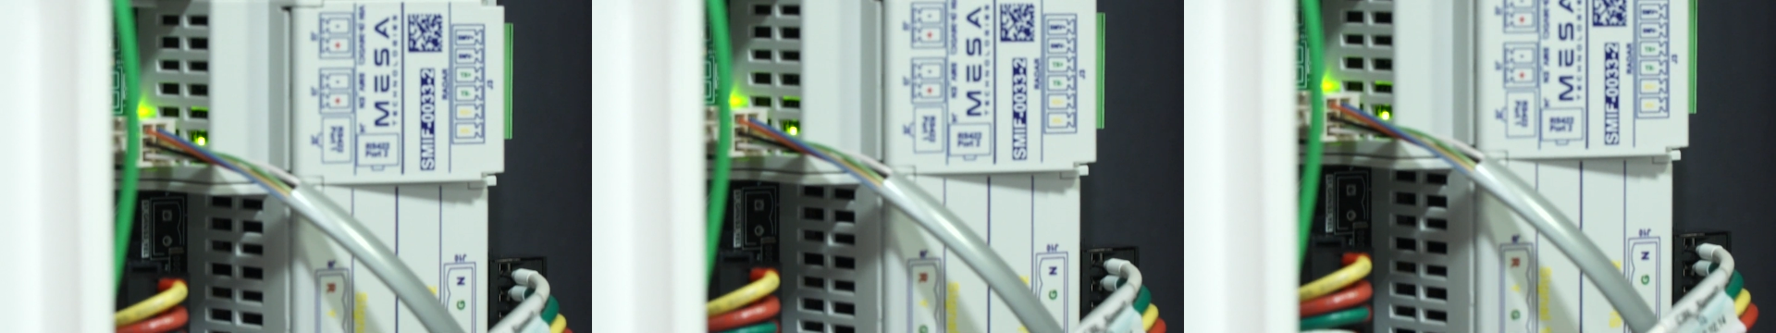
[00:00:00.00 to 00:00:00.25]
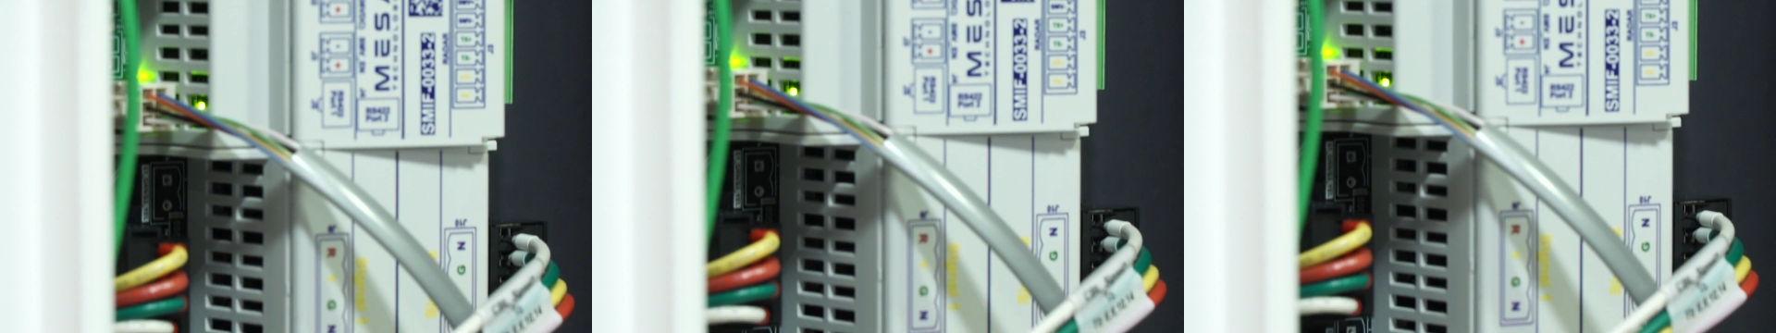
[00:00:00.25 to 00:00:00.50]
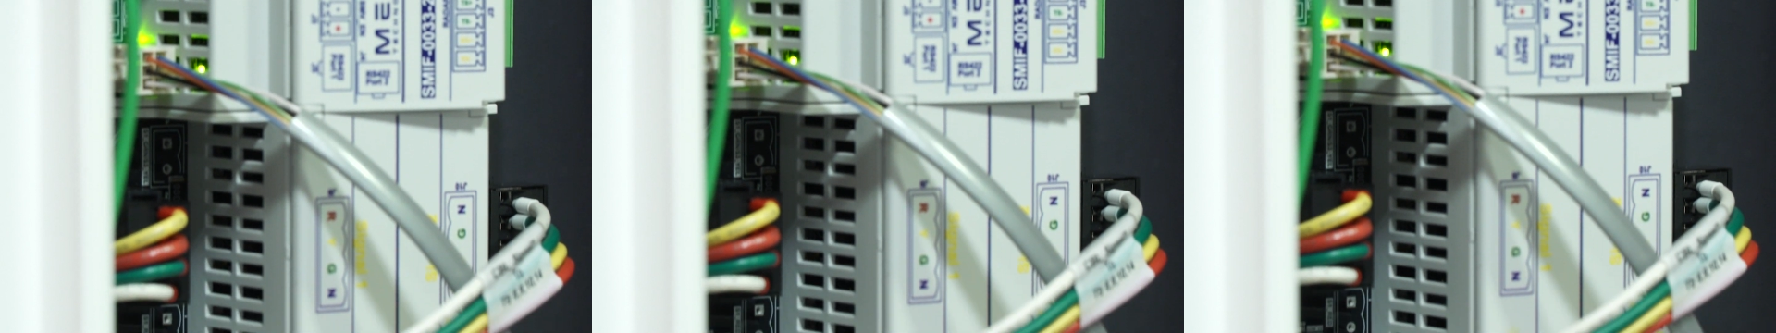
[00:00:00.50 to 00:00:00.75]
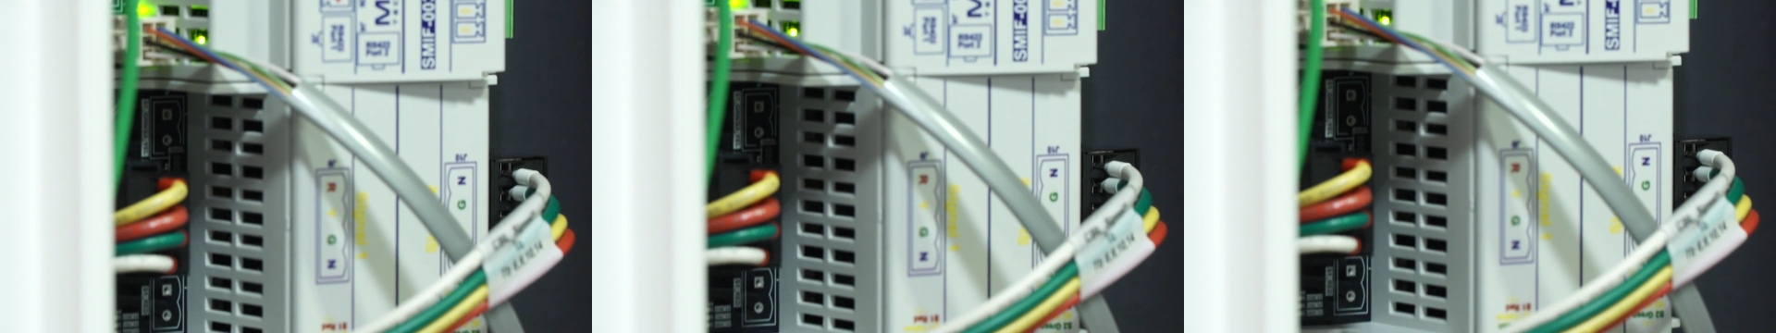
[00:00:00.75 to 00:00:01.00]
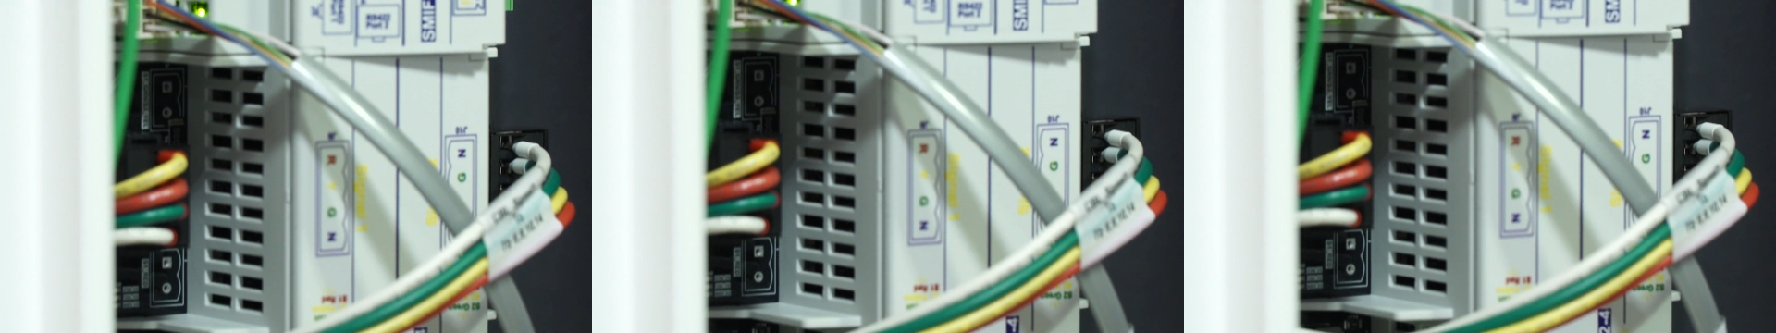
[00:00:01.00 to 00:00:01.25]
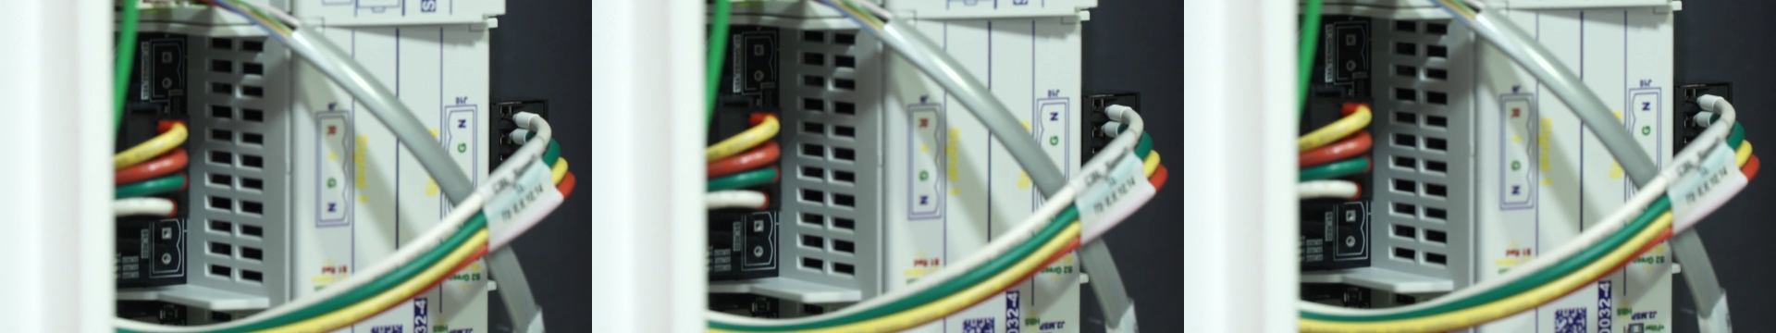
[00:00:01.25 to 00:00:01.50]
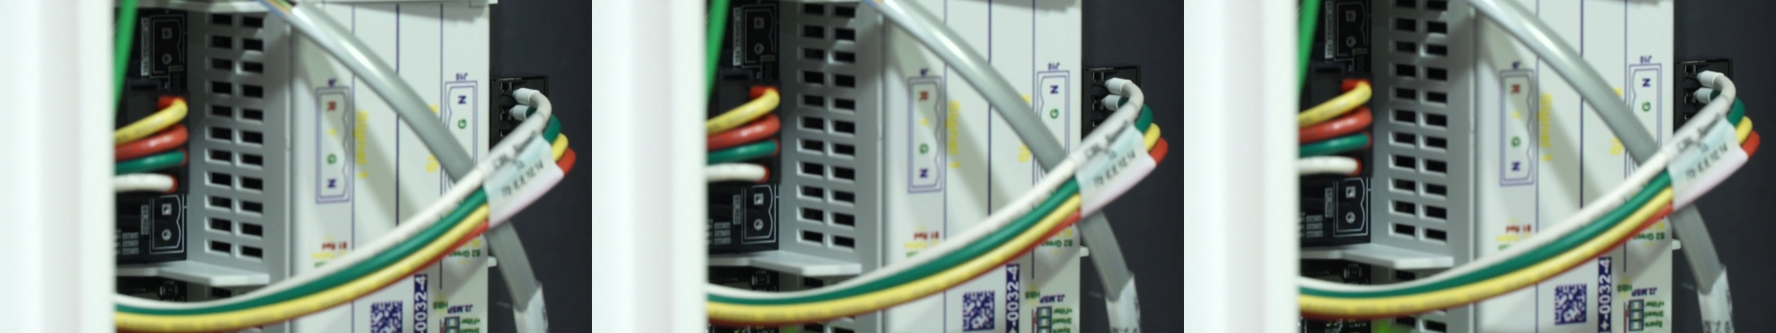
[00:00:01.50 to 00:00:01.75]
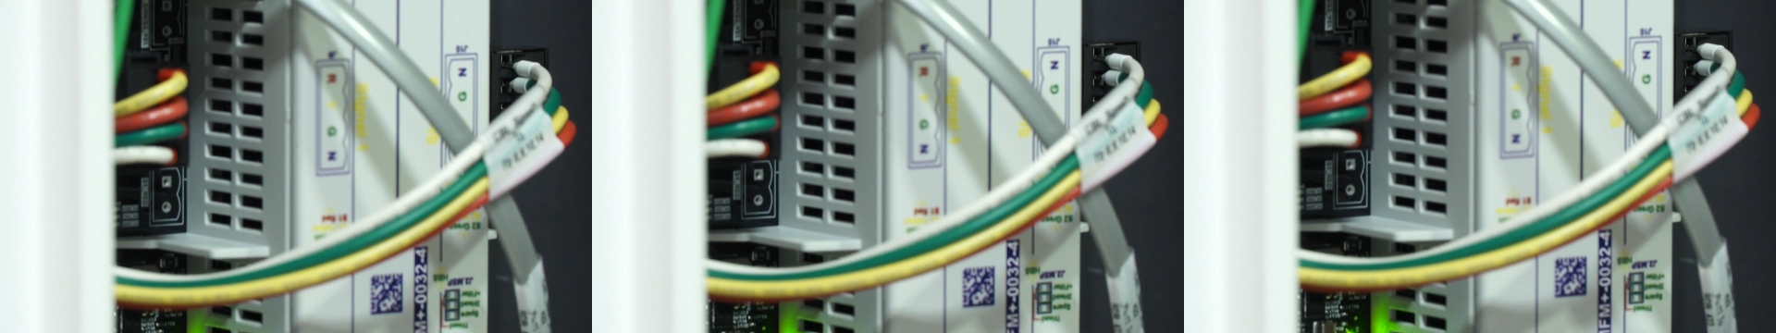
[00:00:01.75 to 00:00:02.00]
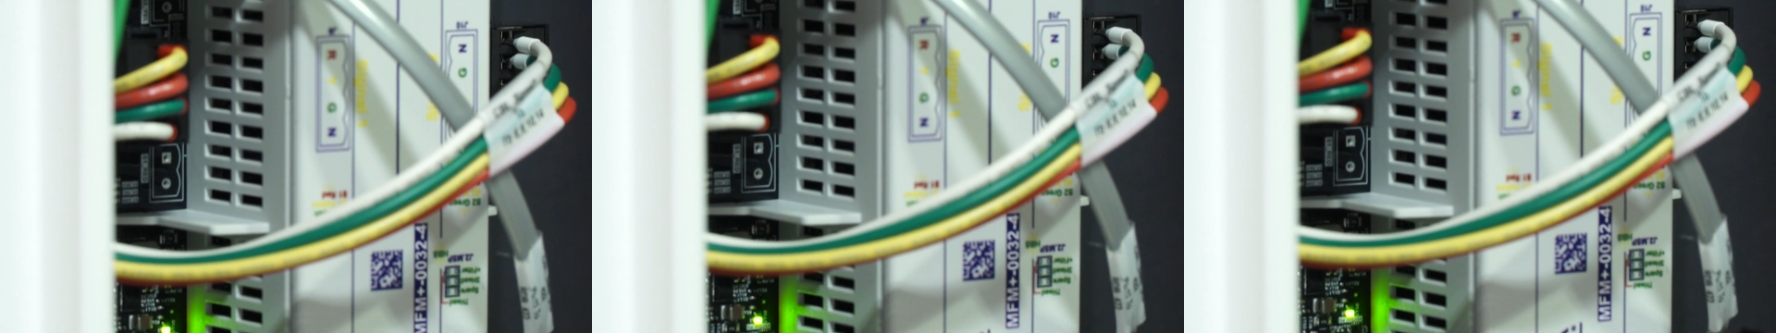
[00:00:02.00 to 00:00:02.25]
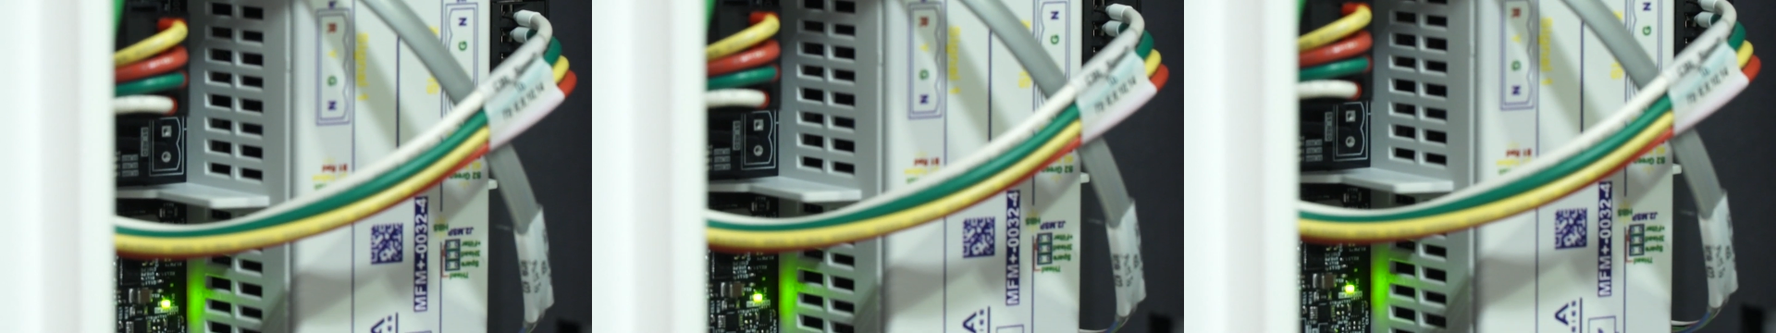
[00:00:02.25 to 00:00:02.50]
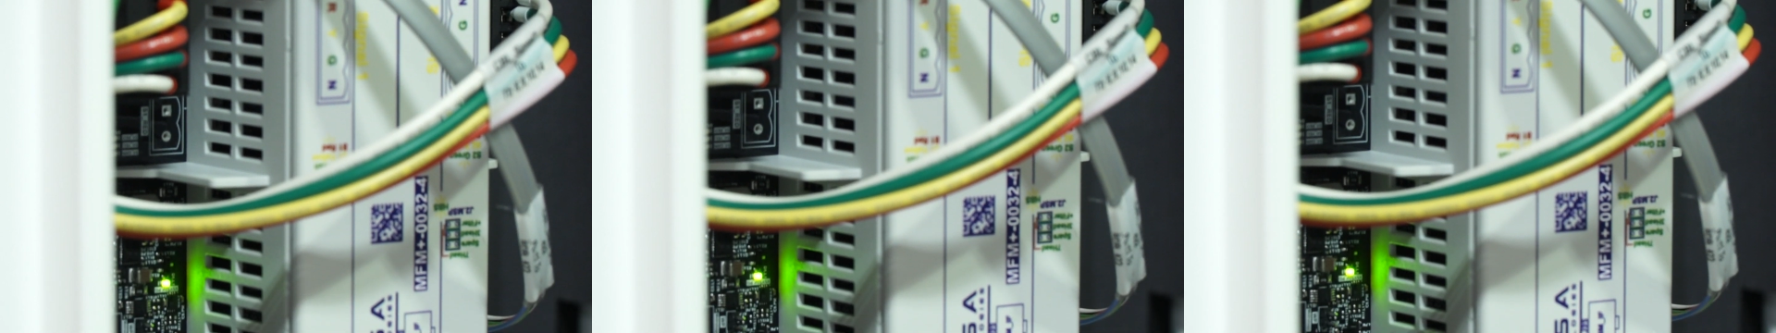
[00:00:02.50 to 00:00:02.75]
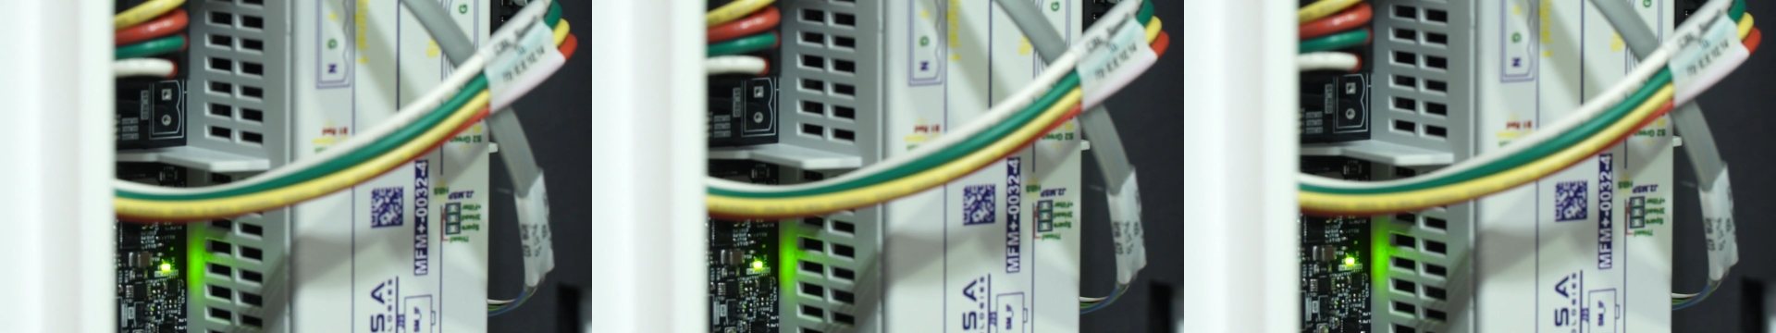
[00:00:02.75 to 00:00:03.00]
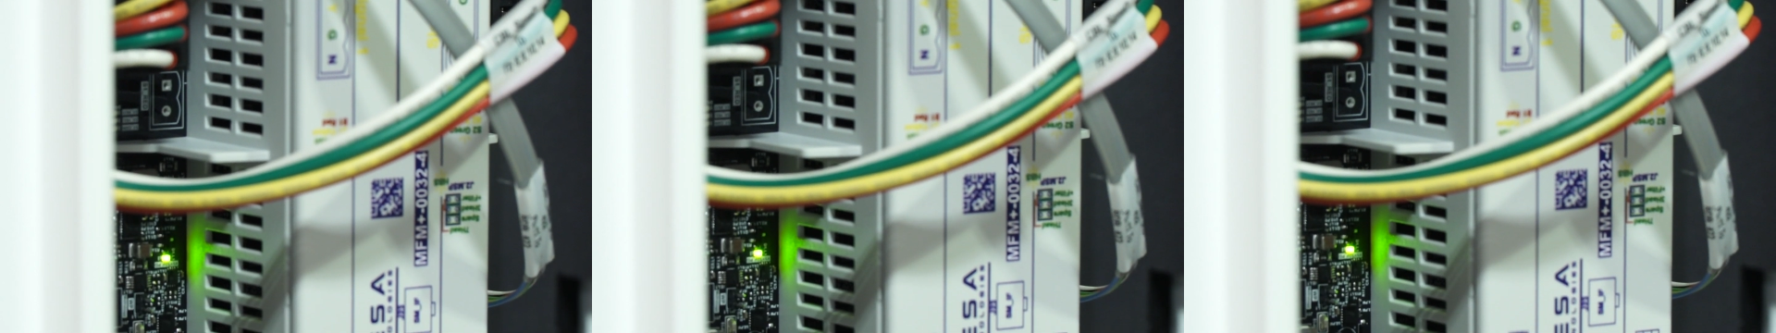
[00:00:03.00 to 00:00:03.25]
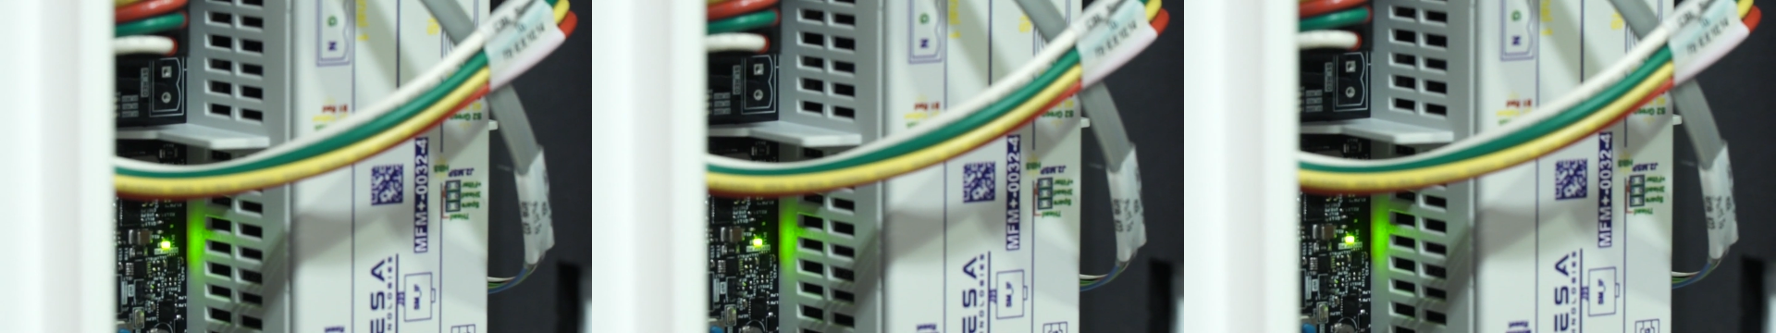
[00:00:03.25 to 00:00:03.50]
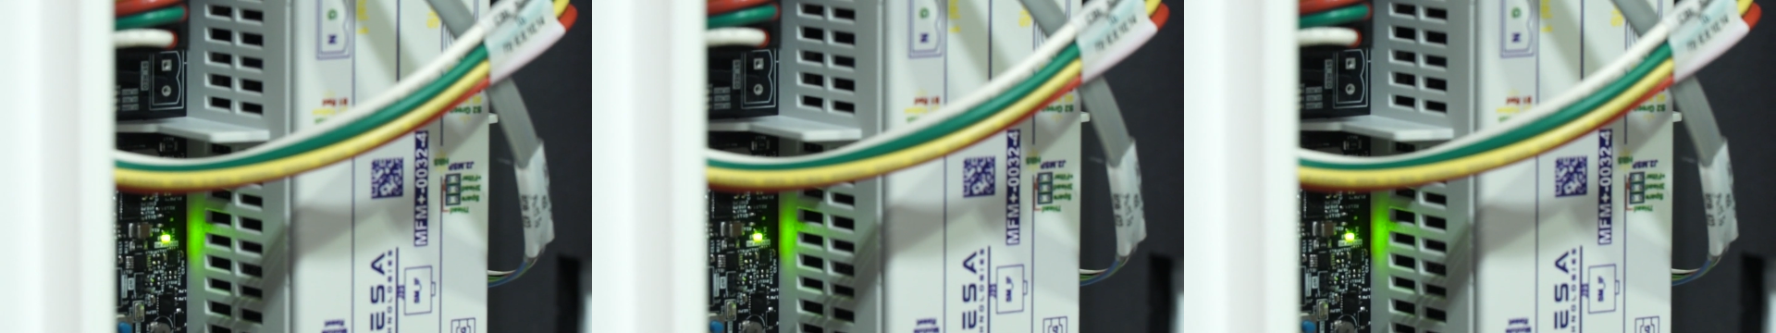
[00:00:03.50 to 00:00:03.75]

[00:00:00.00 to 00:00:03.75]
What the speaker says: No face is visible, so there are no lips to read.